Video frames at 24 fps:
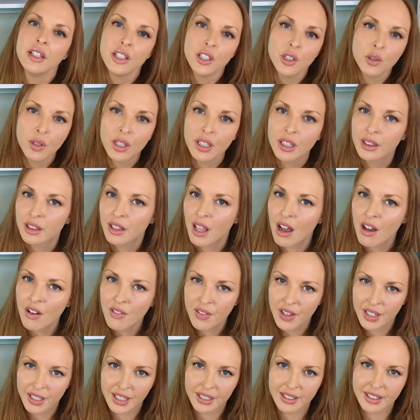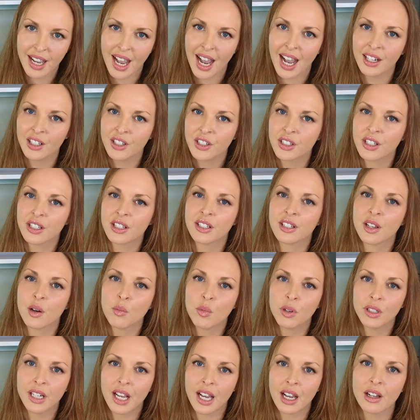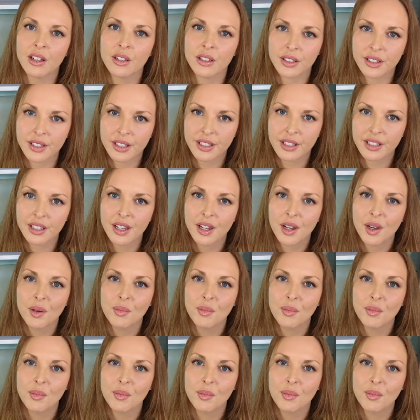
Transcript: you can love and attach to someone else